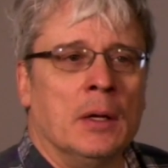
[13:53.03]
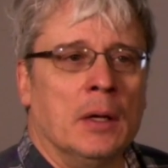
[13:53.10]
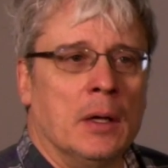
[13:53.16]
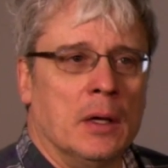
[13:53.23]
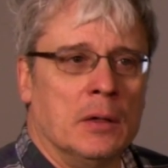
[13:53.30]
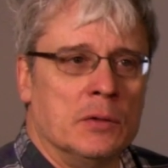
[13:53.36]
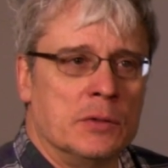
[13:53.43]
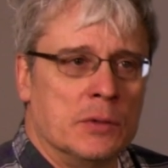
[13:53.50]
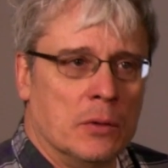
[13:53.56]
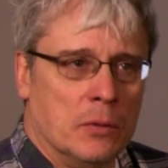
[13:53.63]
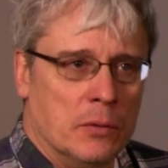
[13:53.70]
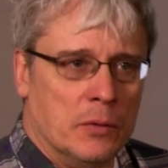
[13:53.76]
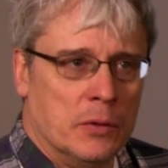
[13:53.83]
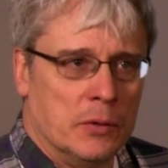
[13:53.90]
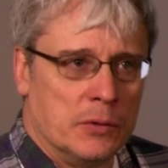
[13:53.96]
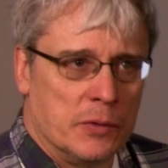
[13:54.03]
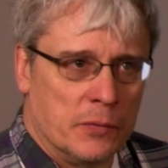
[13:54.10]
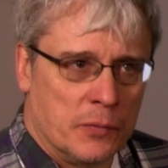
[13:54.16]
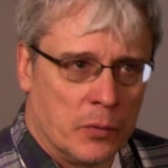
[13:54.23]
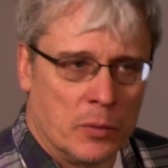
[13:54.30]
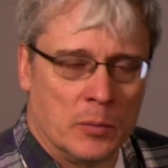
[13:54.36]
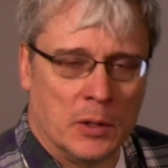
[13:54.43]
And so there's a
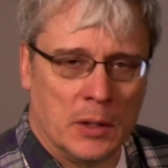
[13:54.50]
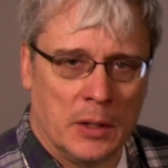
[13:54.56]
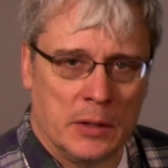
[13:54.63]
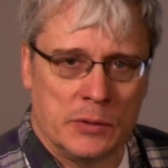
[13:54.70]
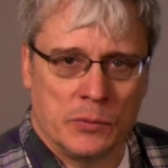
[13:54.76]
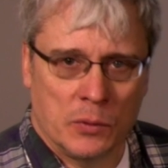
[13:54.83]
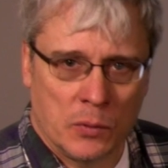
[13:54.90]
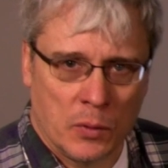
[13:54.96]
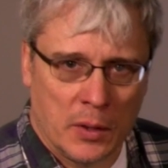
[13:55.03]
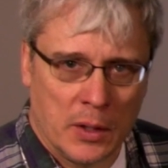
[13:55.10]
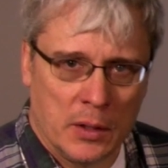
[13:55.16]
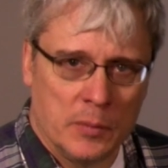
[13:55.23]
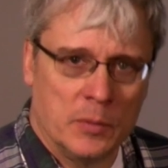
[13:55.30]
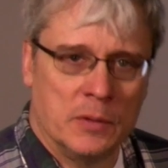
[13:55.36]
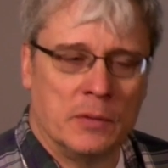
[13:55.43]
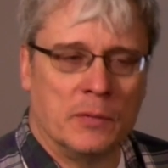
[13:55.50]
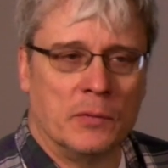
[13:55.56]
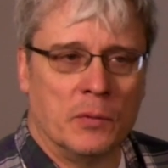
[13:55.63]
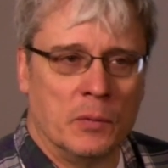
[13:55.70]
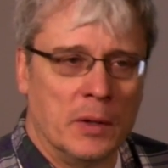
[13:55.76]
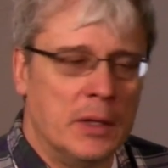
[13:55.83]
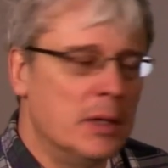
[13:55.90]
formalized requirement of
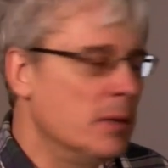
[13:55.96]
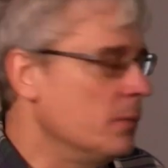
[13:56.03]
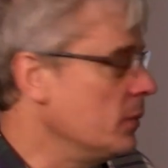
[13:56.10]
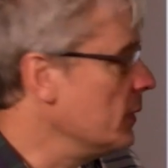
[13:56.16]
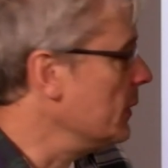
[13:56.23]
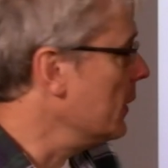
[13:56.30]
a write-up,